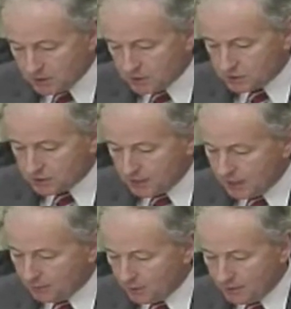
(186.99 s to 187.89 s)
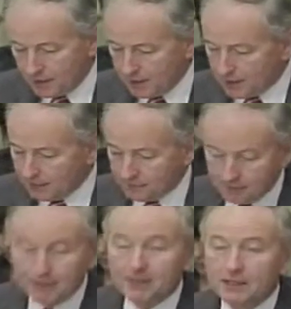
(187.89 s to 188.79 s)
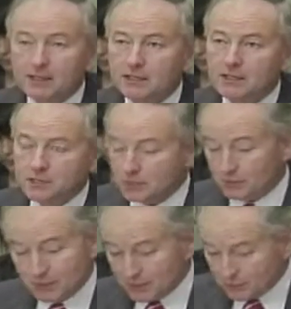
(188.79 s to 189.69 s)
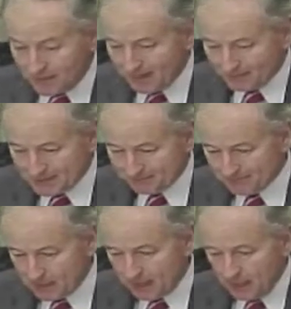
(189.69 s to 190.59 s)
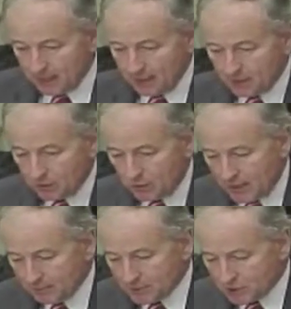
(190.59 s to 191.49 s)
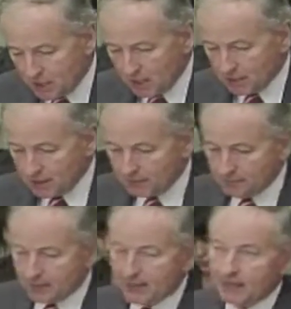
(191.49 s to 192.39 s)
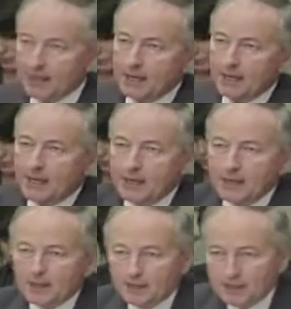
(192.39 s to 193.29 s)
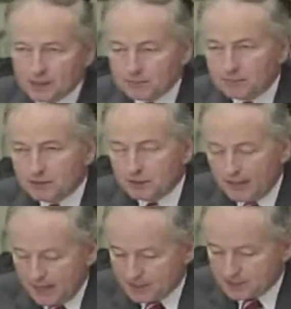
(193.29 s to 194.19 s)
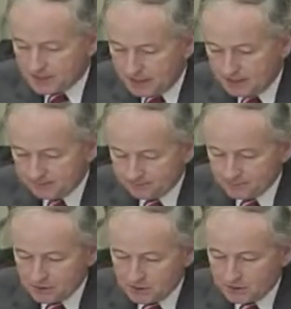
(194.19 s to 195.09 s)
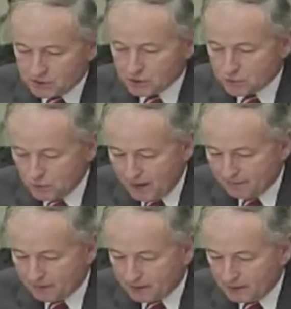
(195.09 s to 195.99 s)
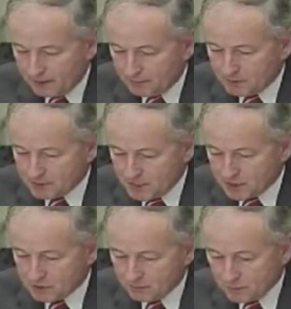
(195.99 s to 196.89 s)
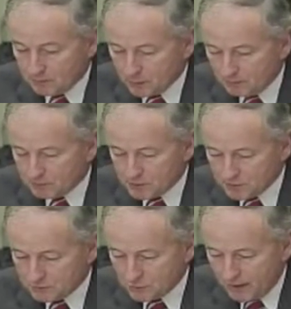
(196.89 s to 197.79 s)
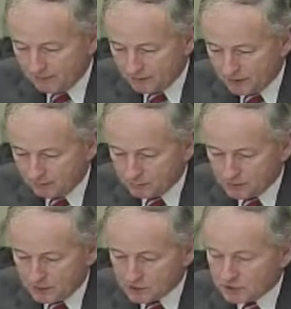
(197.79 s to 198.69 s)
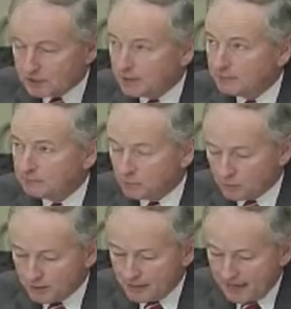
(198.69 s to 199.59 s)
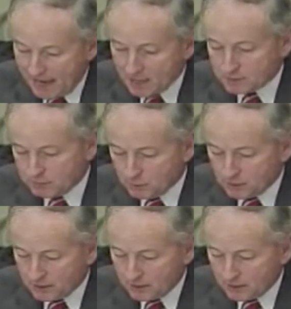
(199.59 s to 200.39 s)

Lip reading: time when they have committed serious crimes. And the crimes targeted by this bill, S10, such as trafficking, possession for the purposes of trafficking, production, importing, exporting,